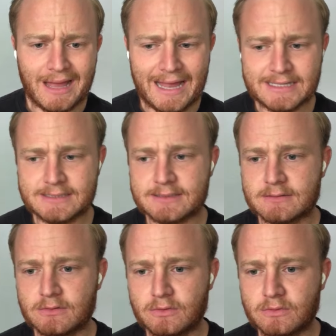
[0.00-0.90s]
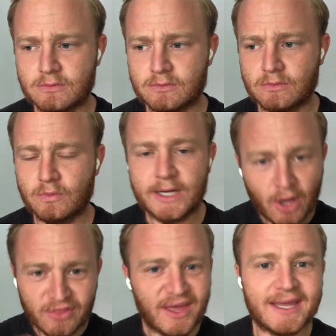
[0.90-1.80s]
And we're
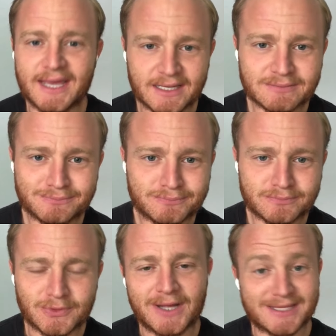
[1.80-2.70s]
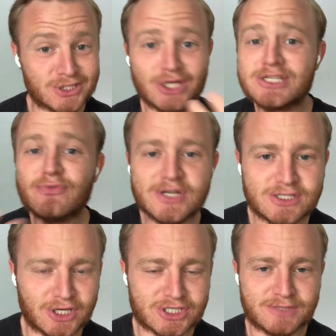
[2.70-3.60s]
not there yet, right? There's lots of
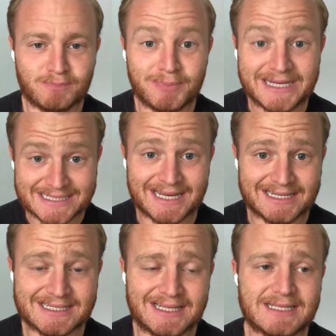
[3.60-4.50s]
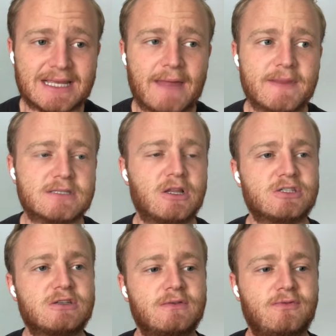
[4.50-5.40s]
research being done into this, and there's
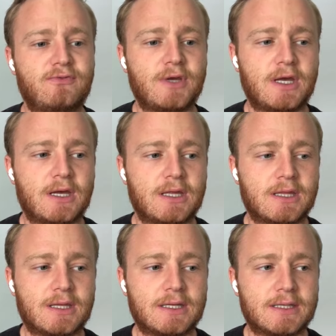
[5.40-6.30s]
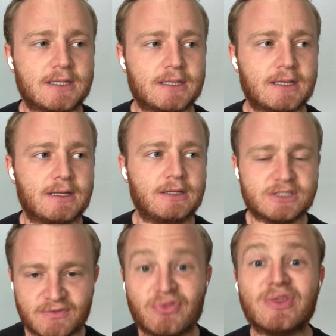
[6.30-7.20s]
lots of,
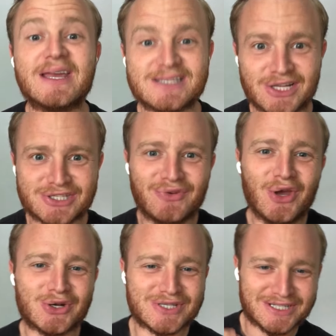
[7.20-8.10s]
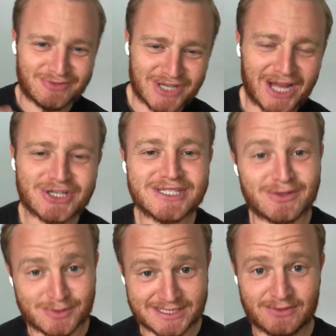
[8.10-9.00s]
lots of things, lots of hurdles, lots of challenges
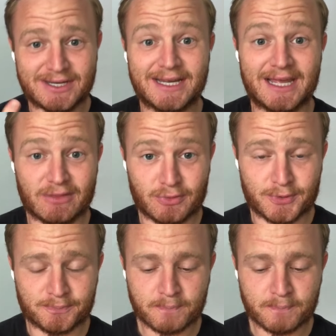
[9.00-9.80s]
that we still need to get through.